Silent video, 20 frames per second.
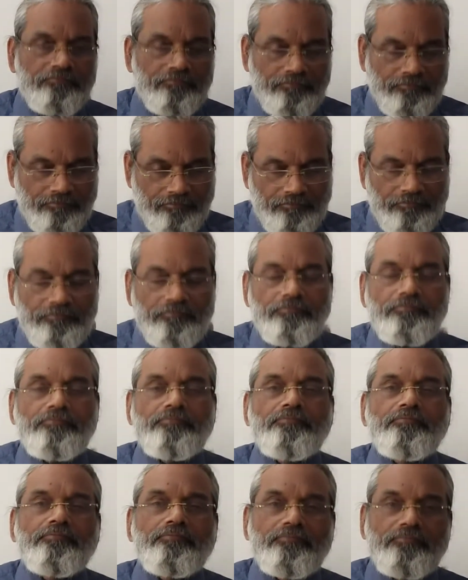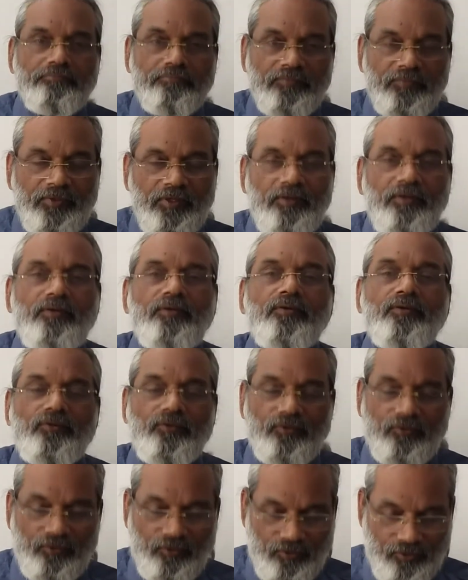Mm,
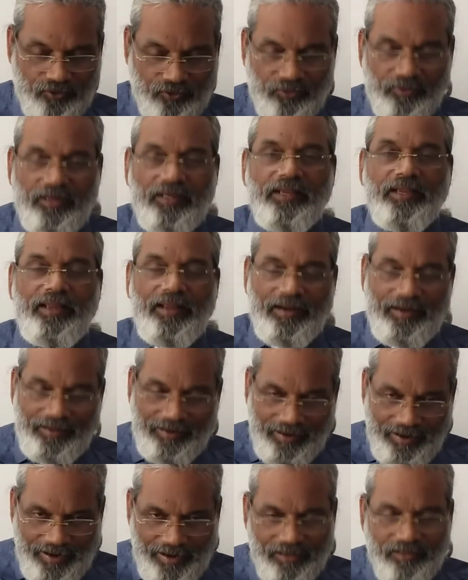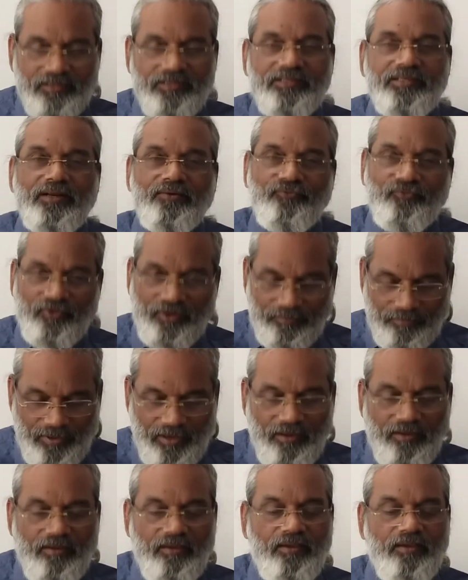you should get answer from
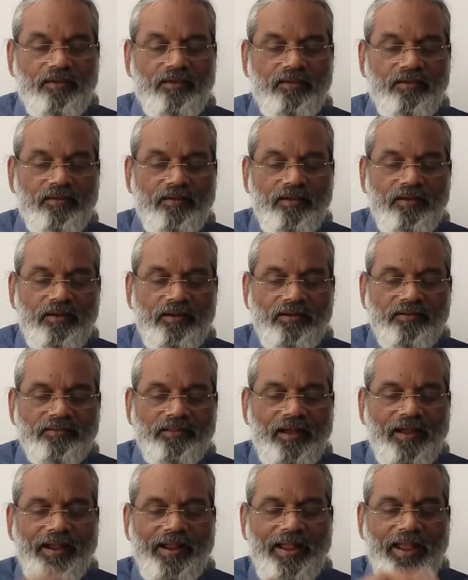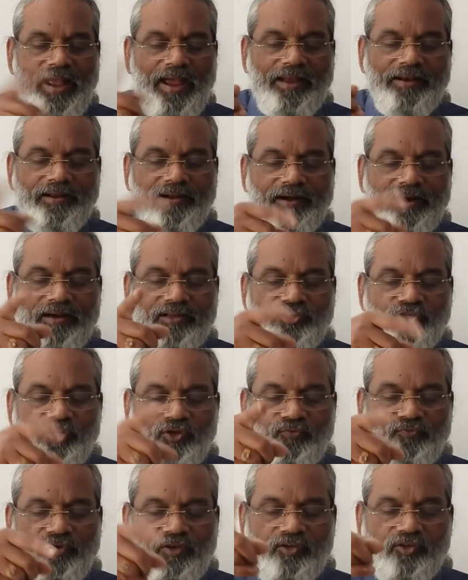me. That
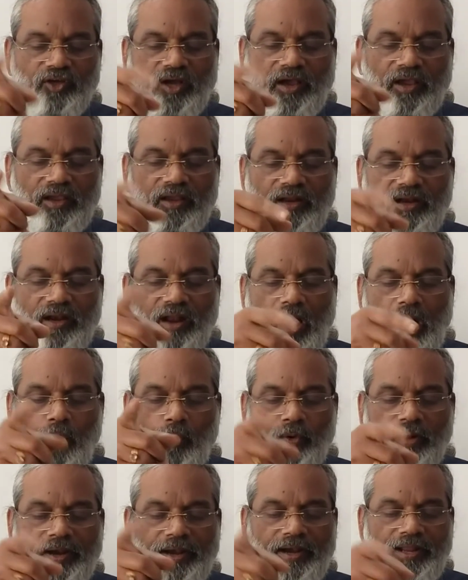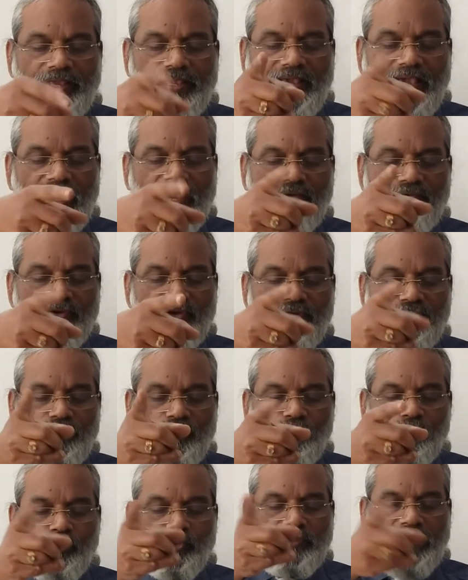handkerchief which I loved and gave
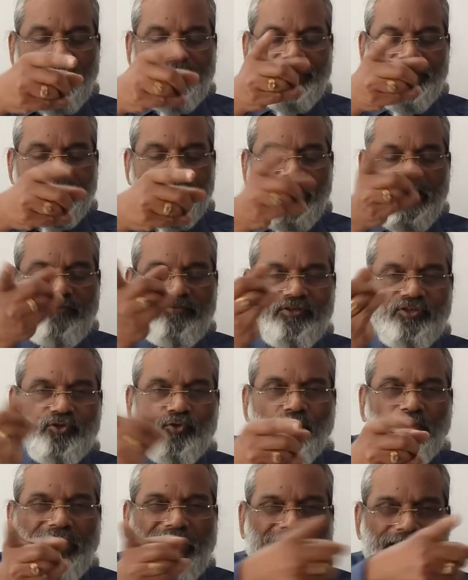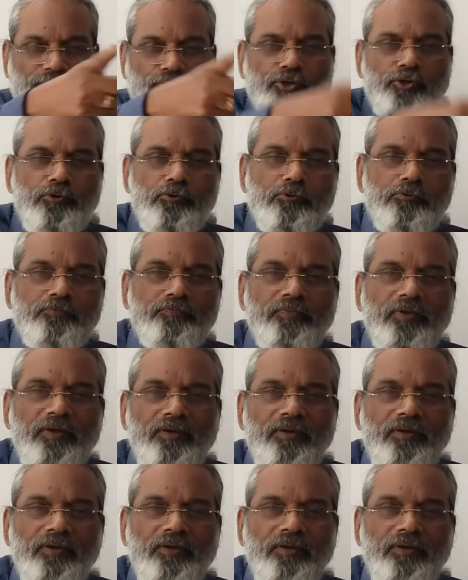you, that gave is to Cassio.